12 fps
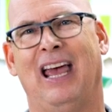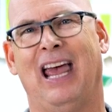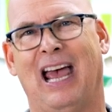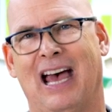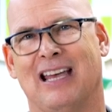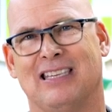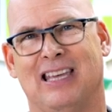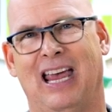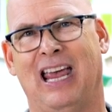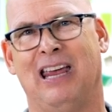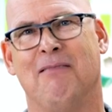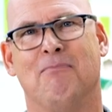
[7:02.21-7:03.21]
as
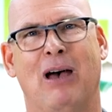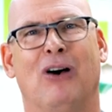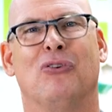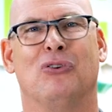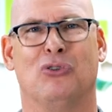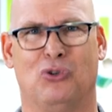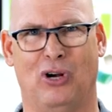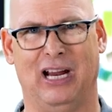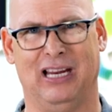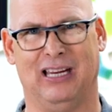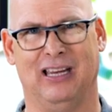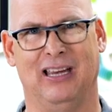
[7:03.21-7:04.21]
a mountain
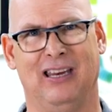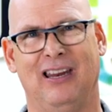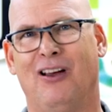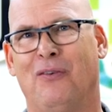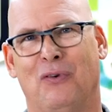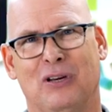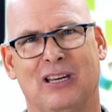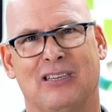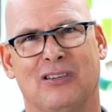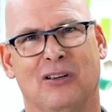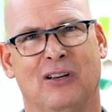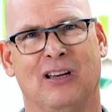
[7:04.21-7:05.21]
trike. Now if you're
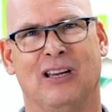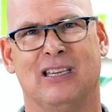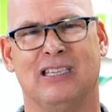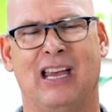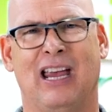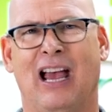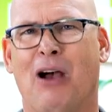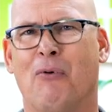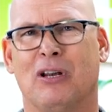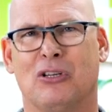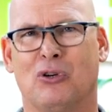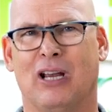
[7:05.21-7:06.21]
just say, I
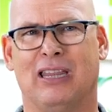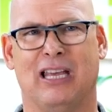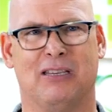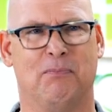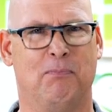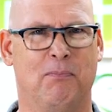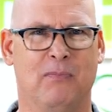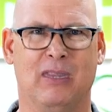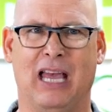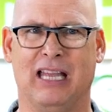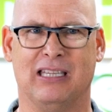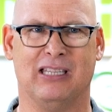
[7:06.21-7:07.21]
want a trike that's,
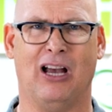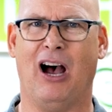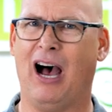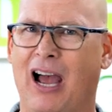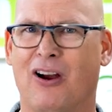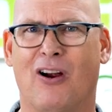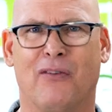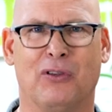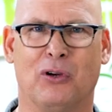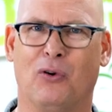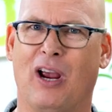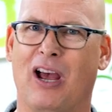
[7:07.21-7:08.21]
that's higher off
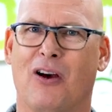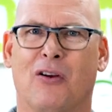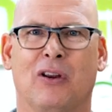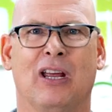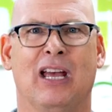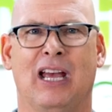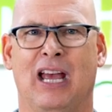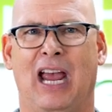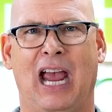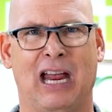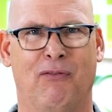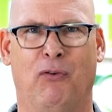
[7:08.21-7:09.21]
the ground
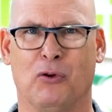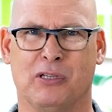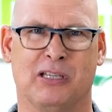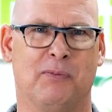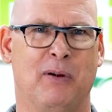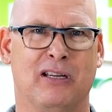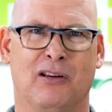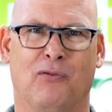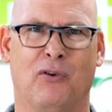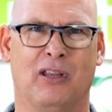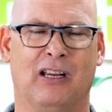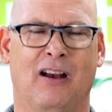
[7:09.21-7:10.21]
and full suspension
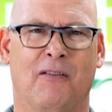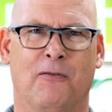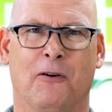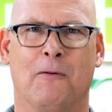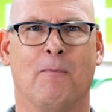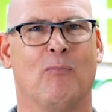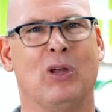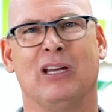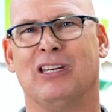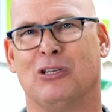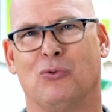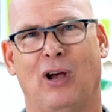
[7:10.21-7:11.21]
for the comfort,
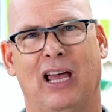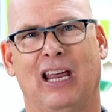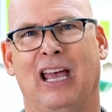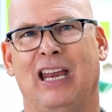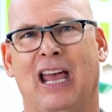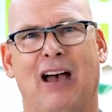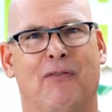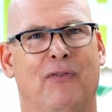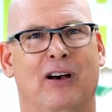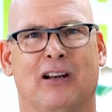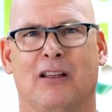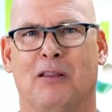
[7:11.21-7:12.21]
just ride it and have
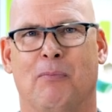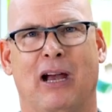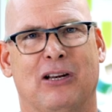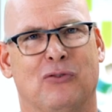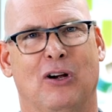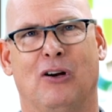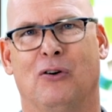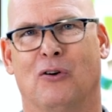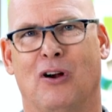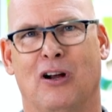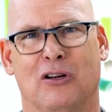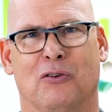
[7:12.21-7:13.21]
fun on the bike trail
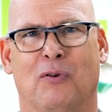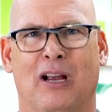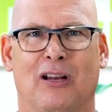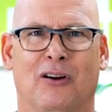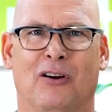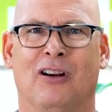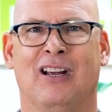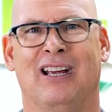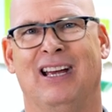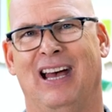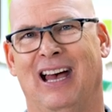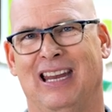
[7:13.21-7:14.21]
or on your regular
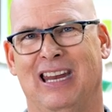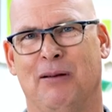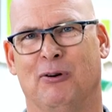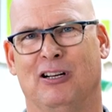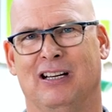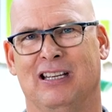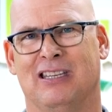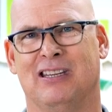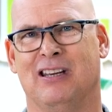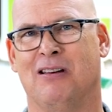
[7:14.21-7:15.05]
uh, neighborhoods.